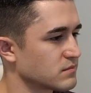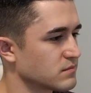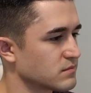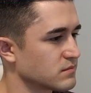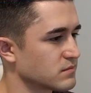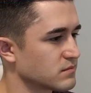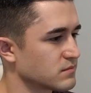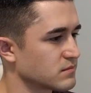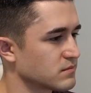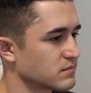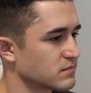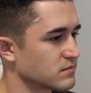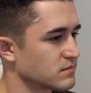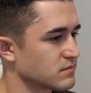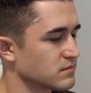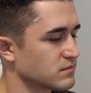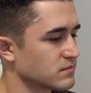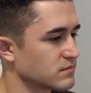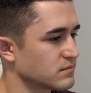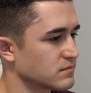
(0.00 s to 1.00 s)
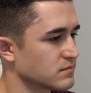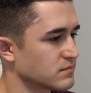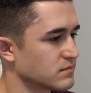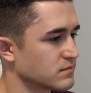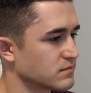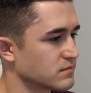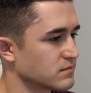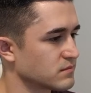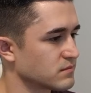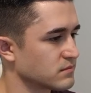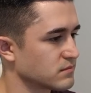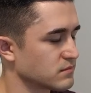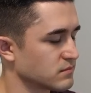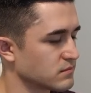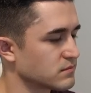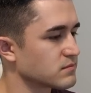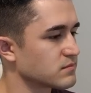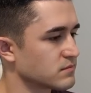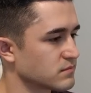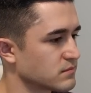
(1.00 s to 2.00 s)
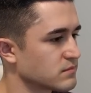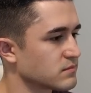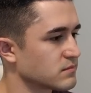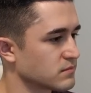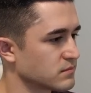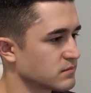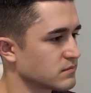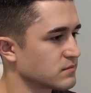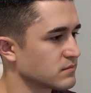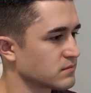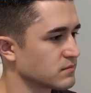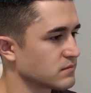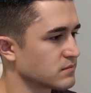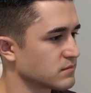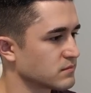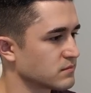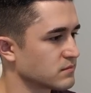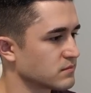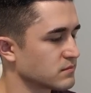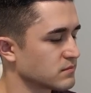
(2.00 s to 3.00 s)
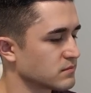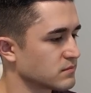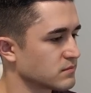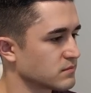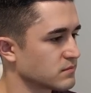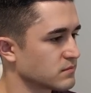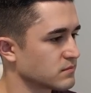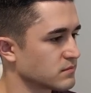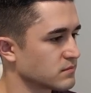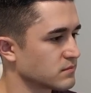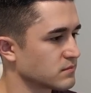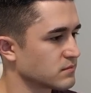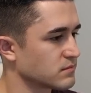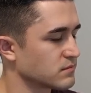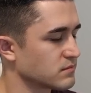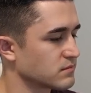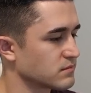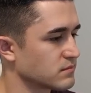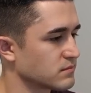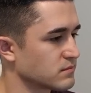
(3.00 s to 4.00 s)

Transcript: (not speaking)